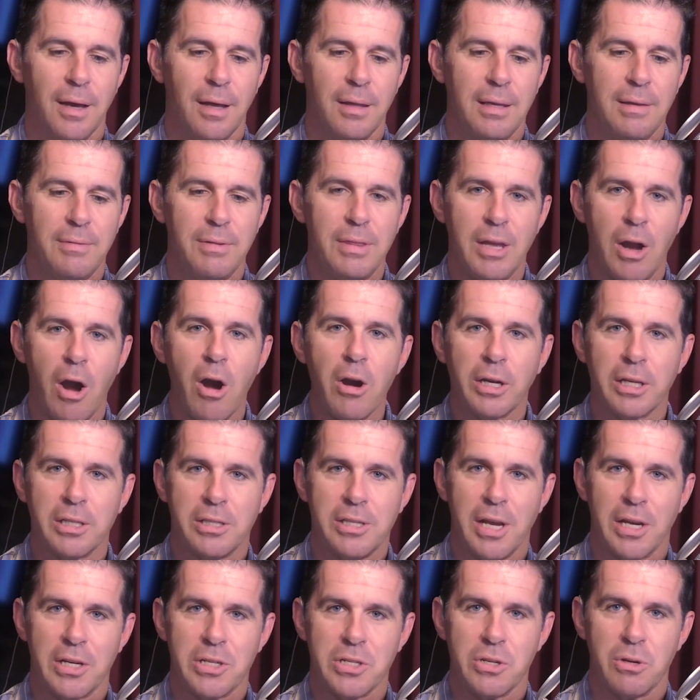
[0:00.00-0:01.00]
even the
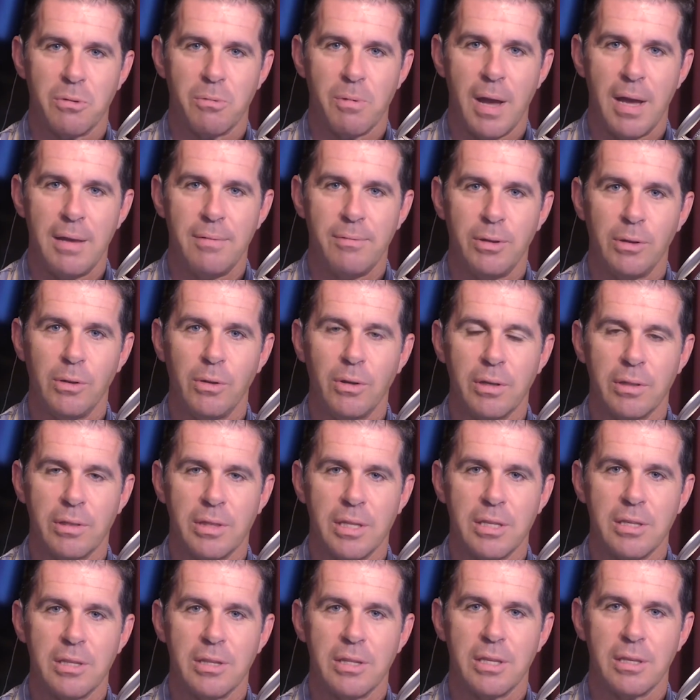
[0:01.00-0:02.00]
architecture. Right? If you look at
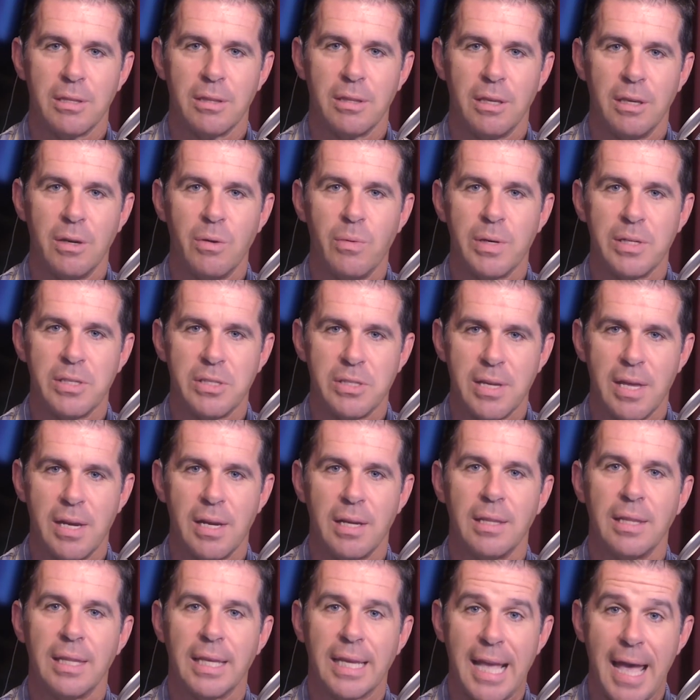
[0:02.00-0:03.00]
the U.S.
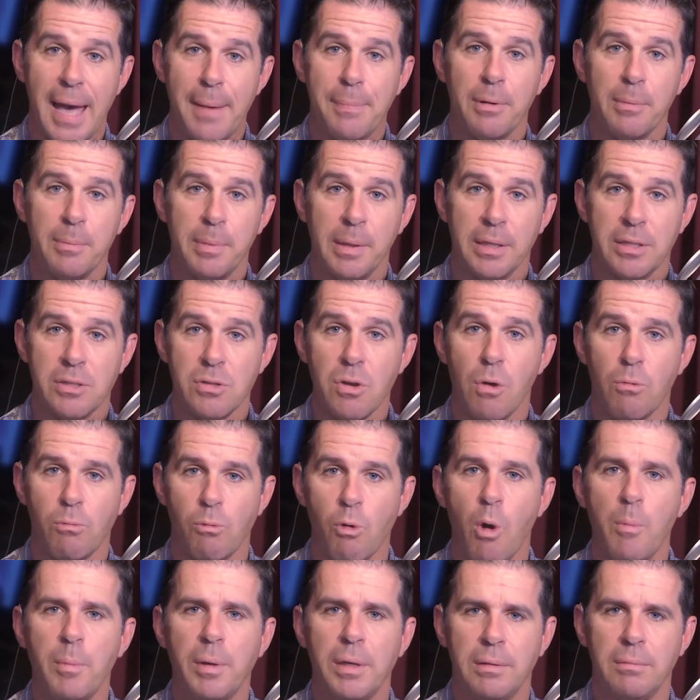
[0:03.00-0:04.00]
Senate and the Capitol building, it's all
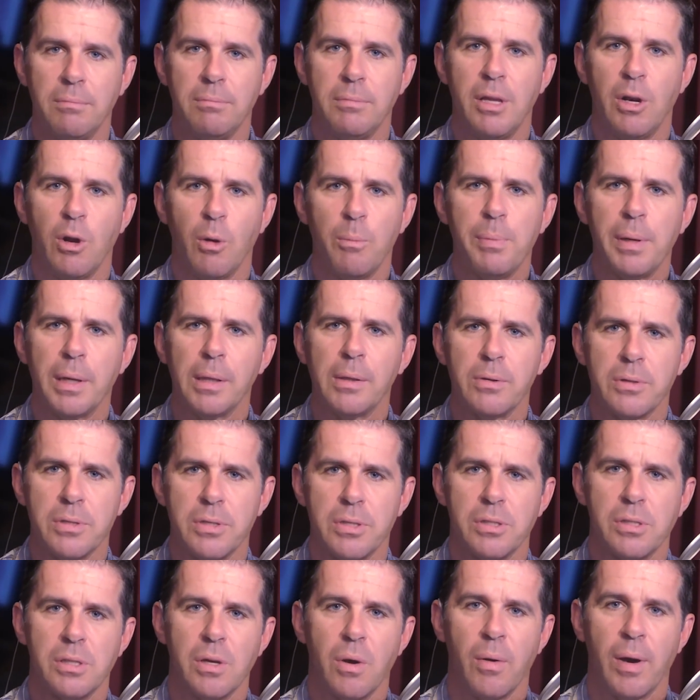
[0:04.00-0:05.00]
Roman, pillars
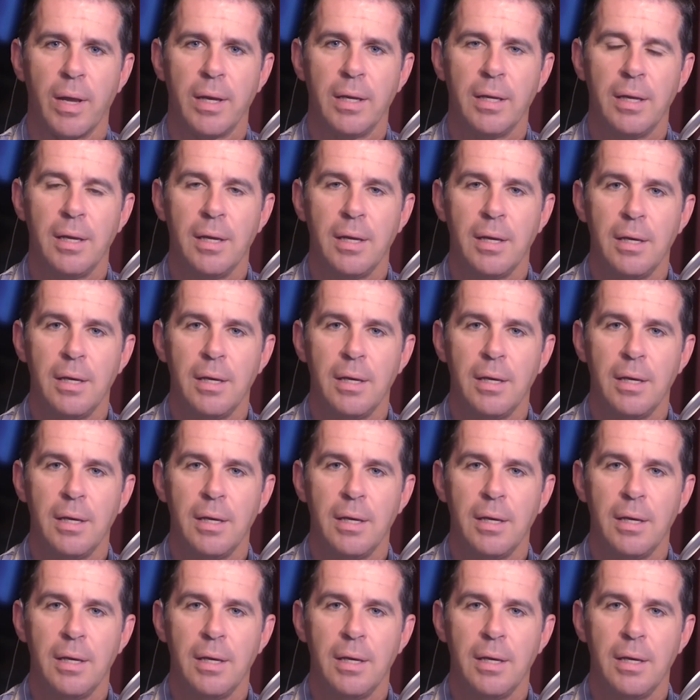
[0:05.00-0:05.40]
and so on.